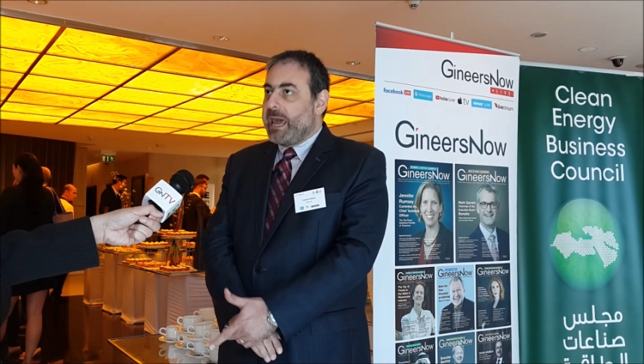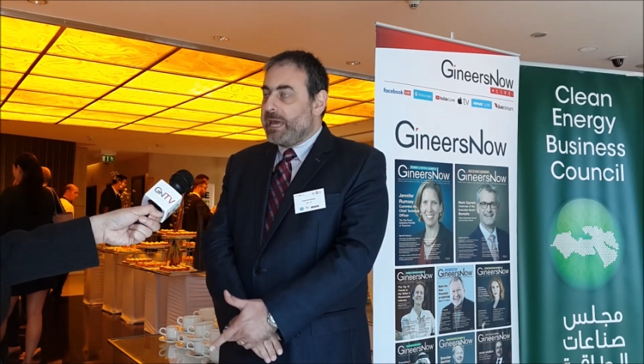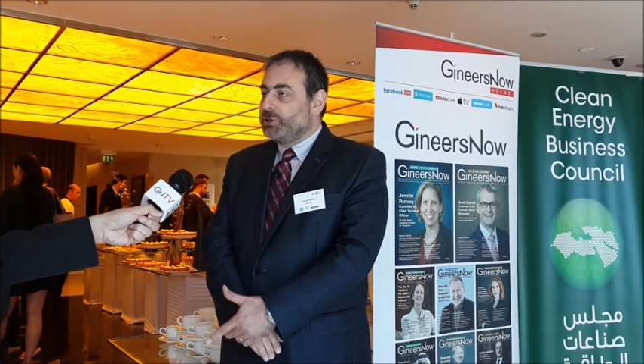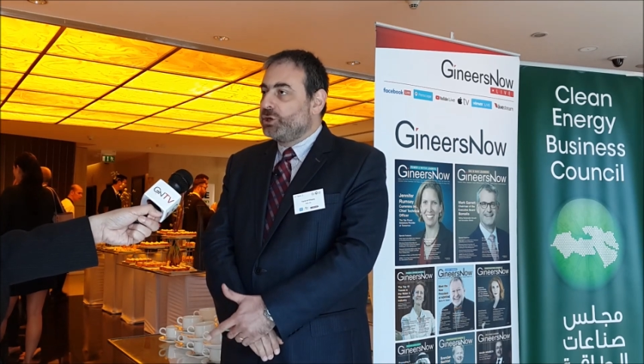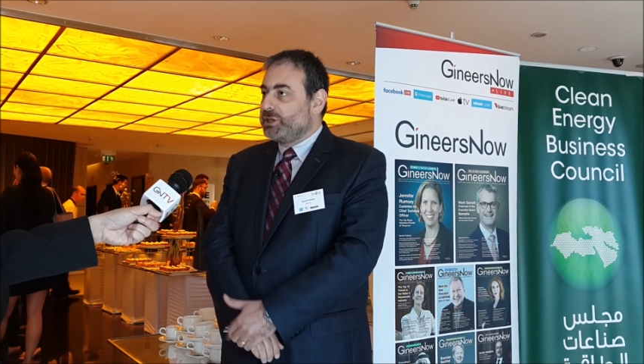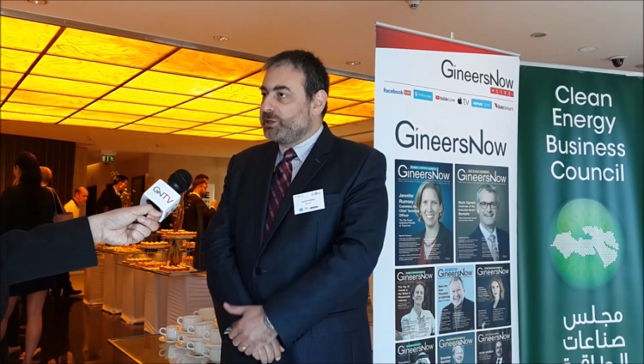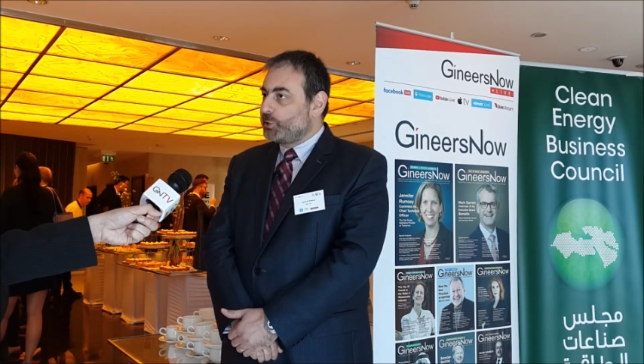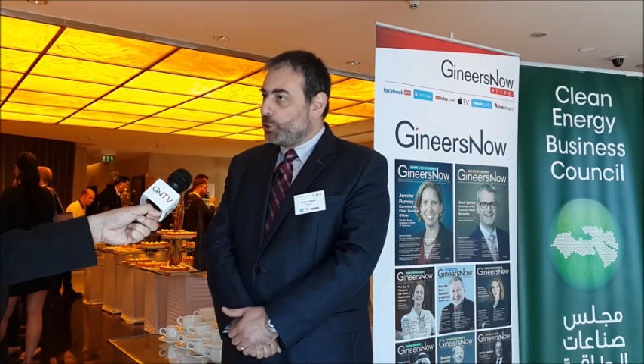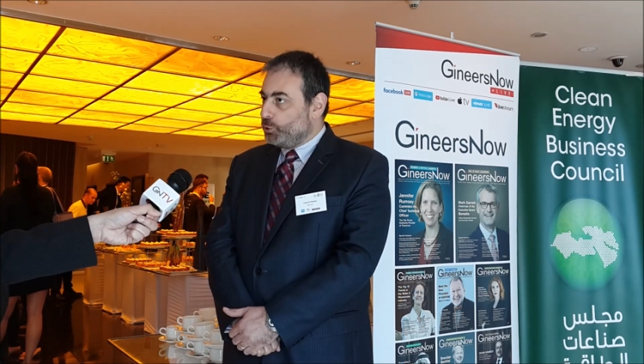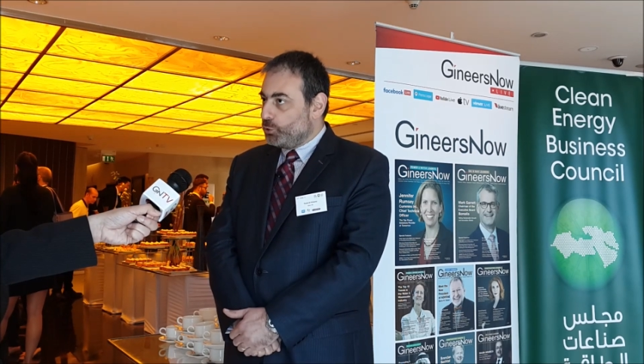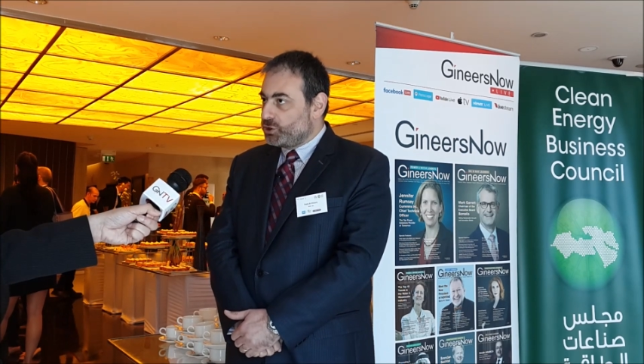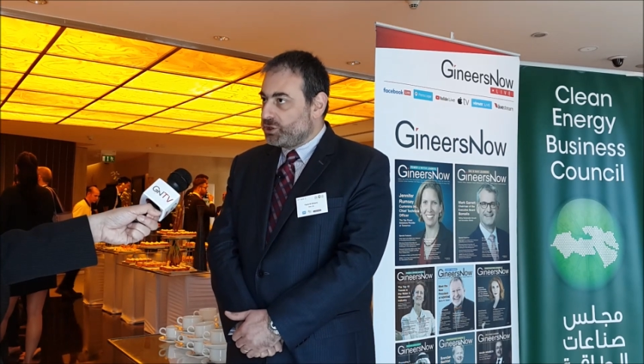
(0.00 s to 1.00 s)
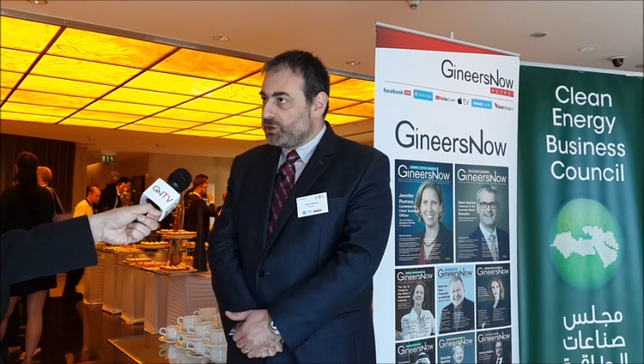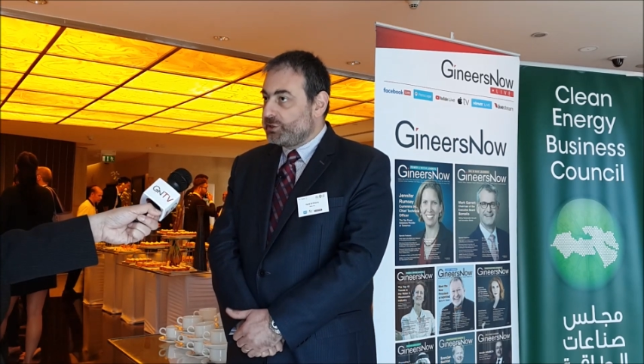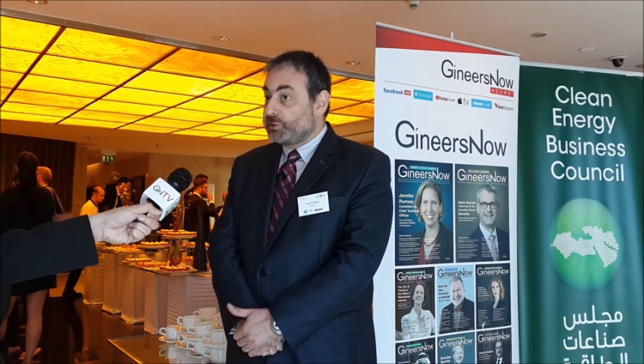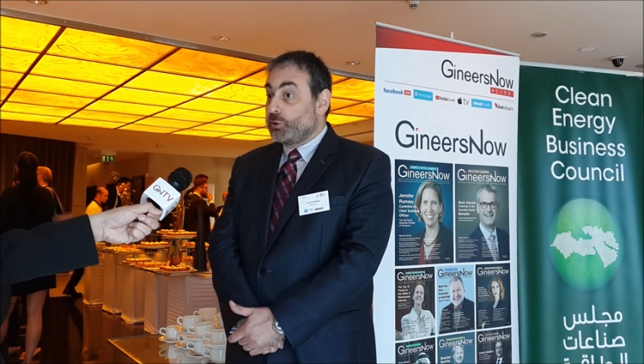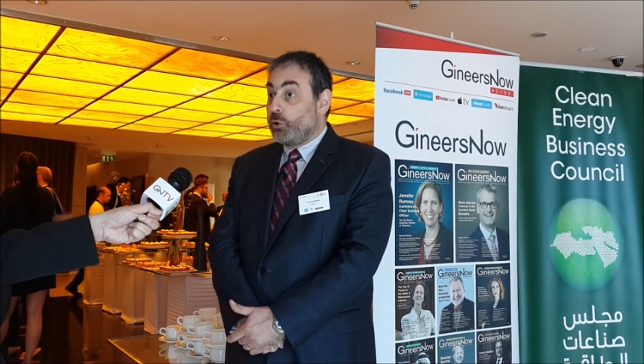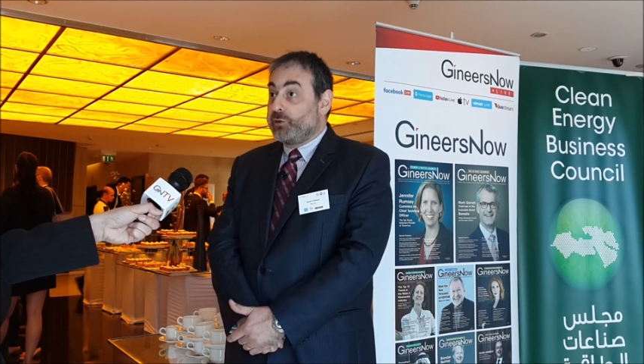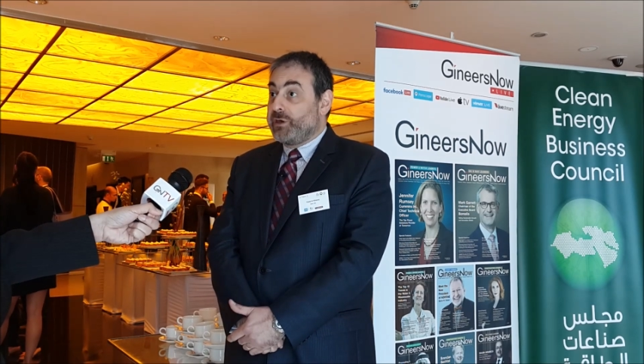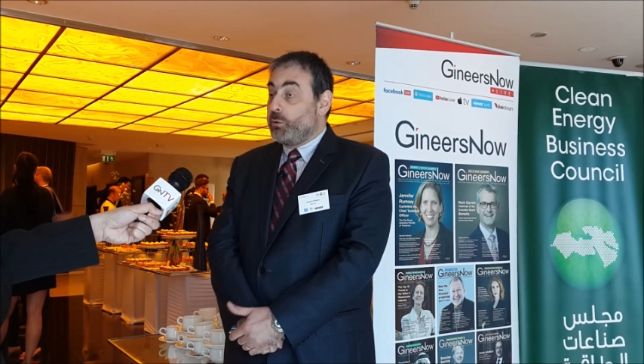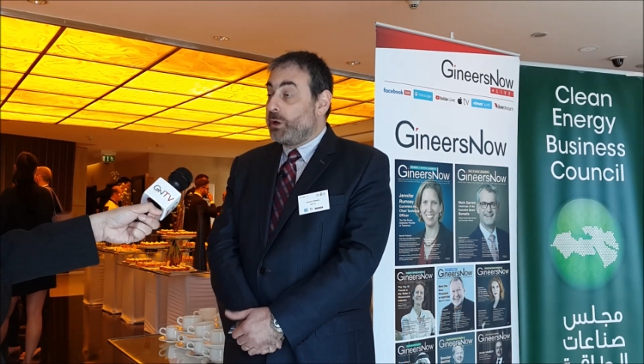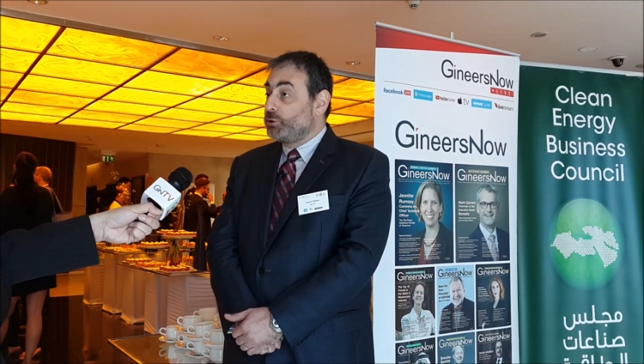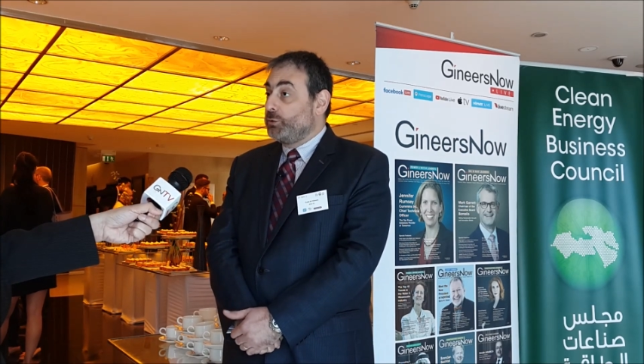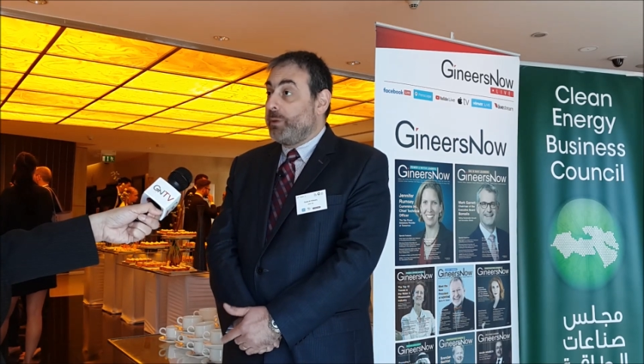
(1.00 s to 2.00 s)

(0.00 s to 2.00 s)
energy solutions or they want